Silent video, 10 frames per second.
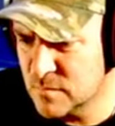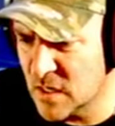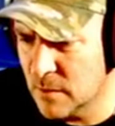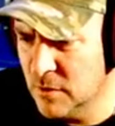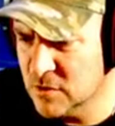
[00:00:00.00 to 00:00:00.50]

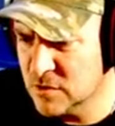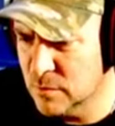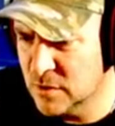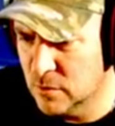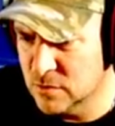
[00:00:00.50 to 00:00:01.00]
I'm not sure
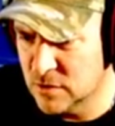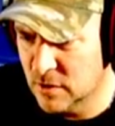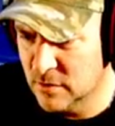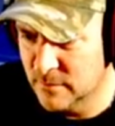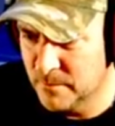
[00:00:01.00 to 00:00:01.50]
what those
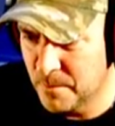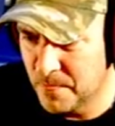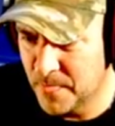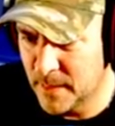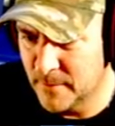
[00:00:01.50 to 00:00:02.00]
are.
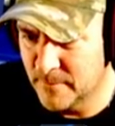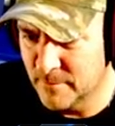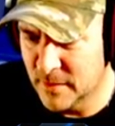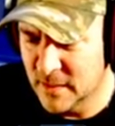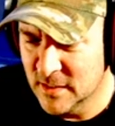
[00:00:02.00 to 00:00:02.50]

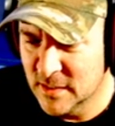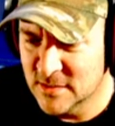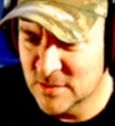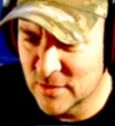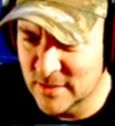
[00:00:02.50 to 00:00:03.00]

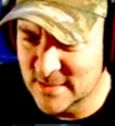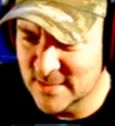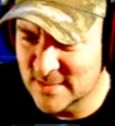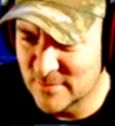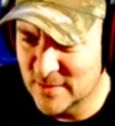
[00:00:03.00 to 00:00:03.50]
So this is
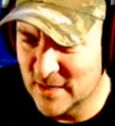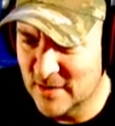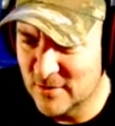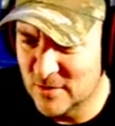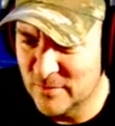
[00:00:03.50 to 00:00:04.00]
something I
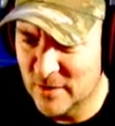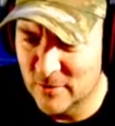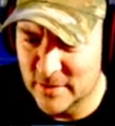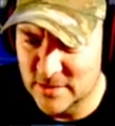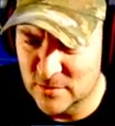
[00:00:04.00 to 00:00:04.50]
heard about.
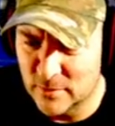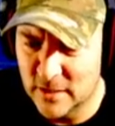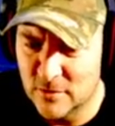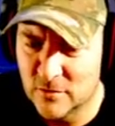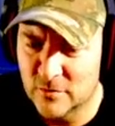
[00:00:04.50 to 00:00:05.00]
Okay, so right
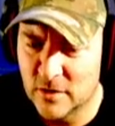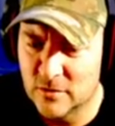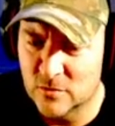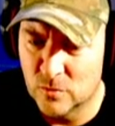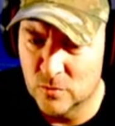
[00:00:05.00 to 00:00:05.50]
here you've got
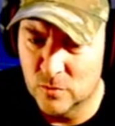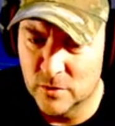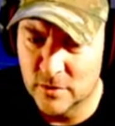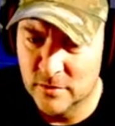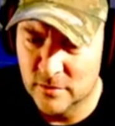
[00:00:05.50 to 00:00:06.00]
your gold
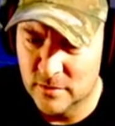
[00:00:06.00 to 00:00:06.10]
hoarder,